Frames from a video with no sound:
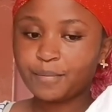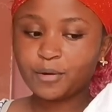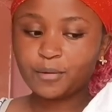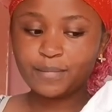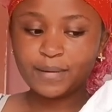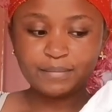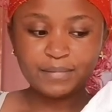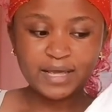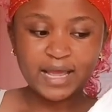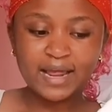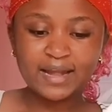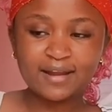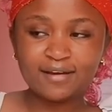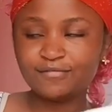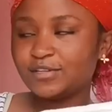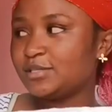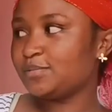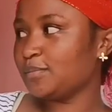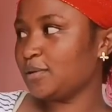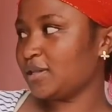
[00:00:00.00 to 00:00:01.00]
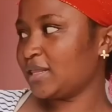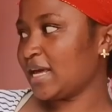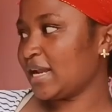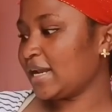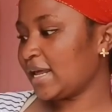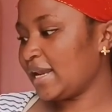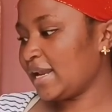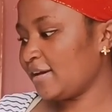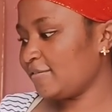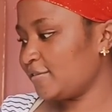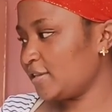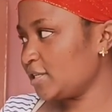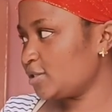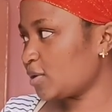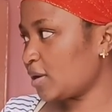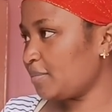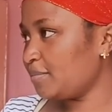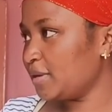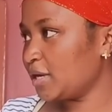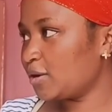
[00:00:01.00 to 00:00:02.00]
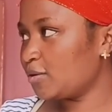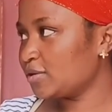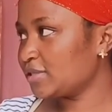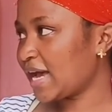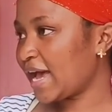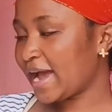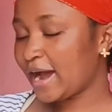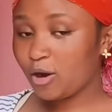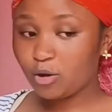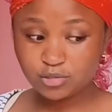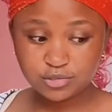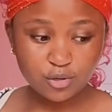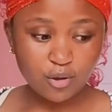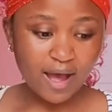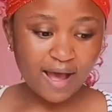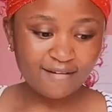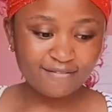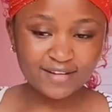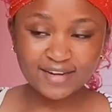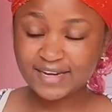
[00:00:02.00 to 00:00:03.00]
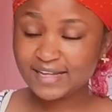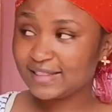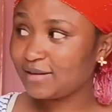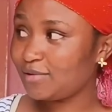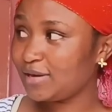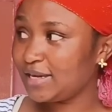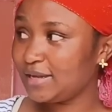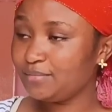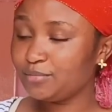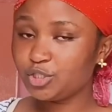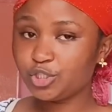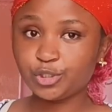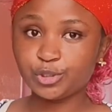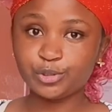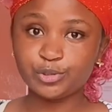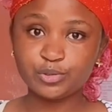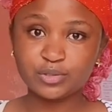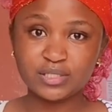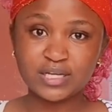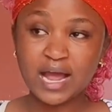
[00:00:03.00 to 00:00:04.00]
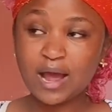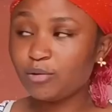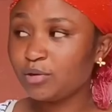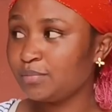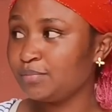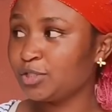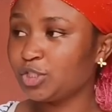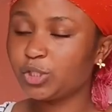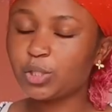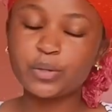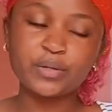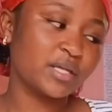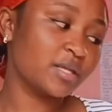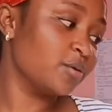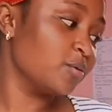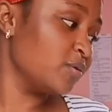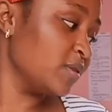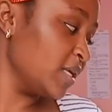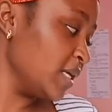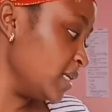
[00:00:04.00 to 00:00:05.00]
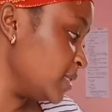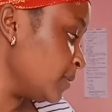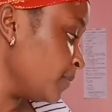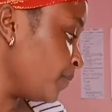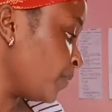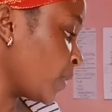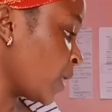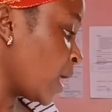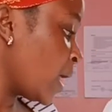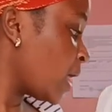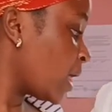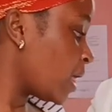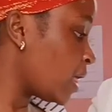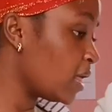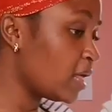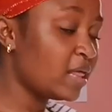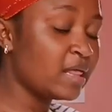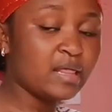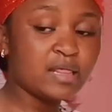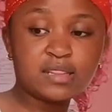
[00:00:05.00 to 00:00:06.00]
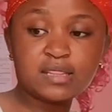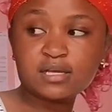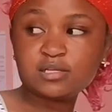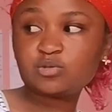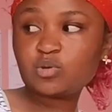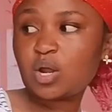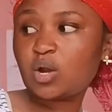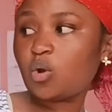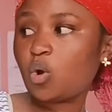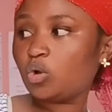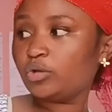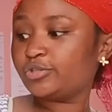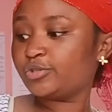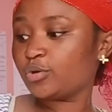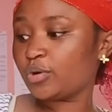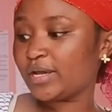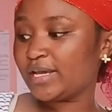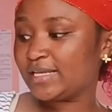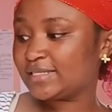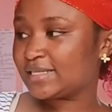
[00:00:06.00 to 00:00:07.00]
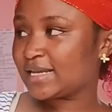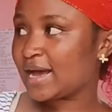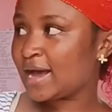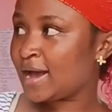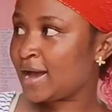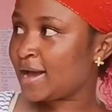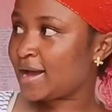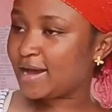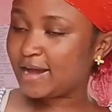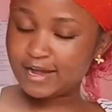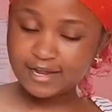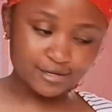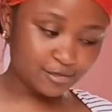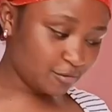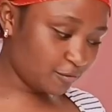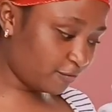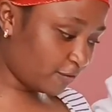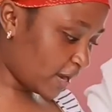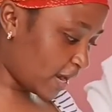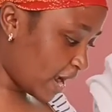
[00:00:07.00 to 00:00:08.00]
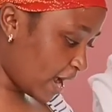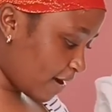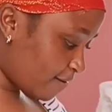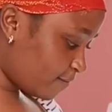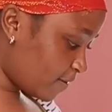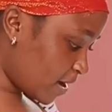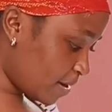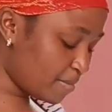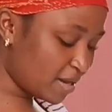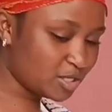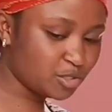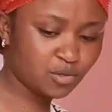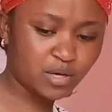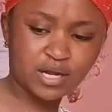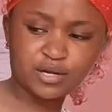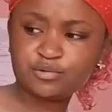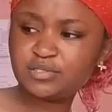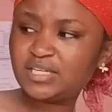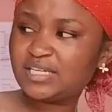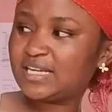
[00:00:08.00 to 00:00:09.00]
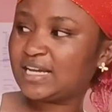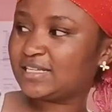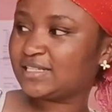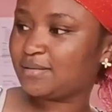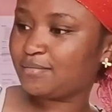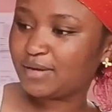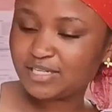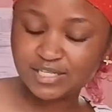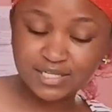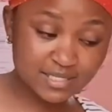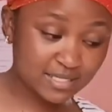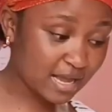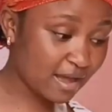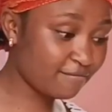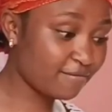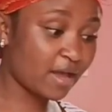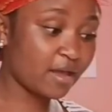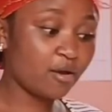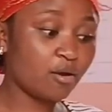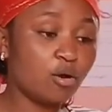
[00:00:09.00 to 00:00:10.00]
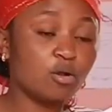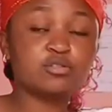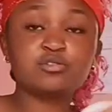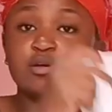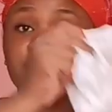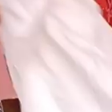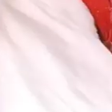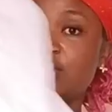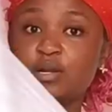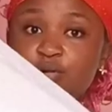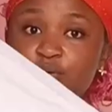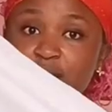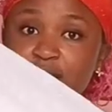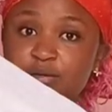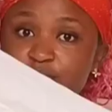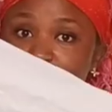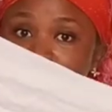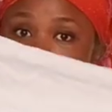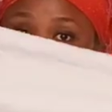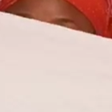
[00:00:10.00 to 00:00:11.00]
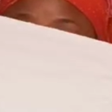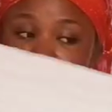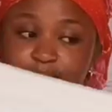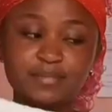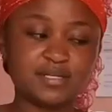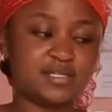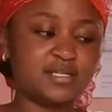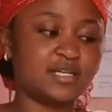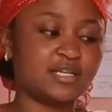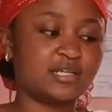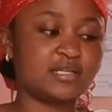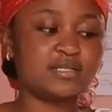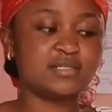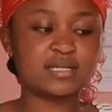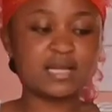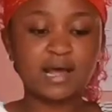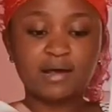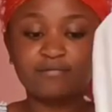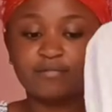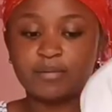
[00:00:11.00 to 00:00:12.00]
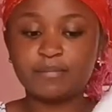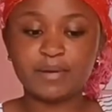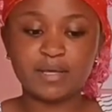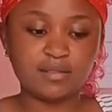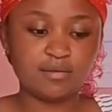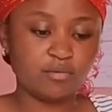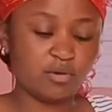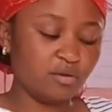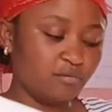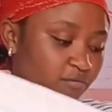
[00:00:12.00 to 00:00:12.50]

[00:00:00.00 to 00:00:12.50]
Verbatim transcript: probably I love it more than I love this one because I also have another one. Let me show you. The, I will be showing you this. This one also is a duvet cover, but you can use it as a mattress cover. Also, this one you can use it as a mattress cover, by the way,